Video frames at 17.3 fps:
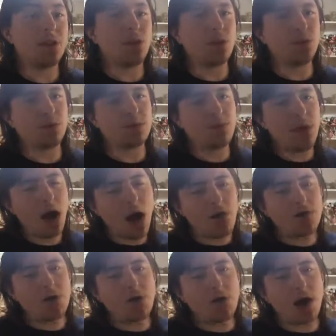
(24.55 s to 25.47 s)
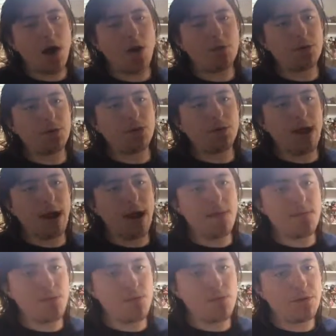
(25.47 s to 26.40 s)
for tomorrow, I'll be doing
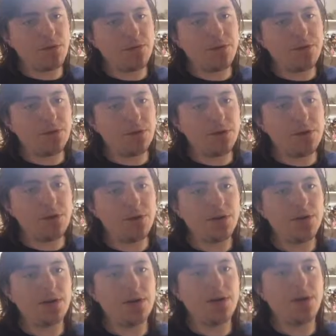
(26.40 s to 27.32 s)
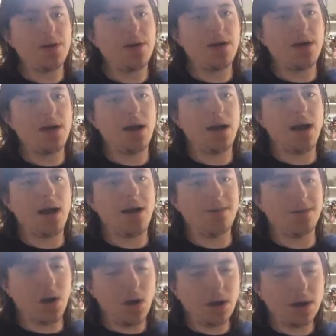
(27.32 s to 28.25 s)
my movie review
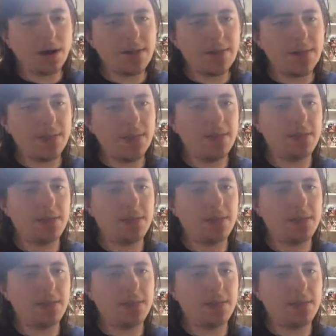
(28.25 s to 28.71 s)
of Logan.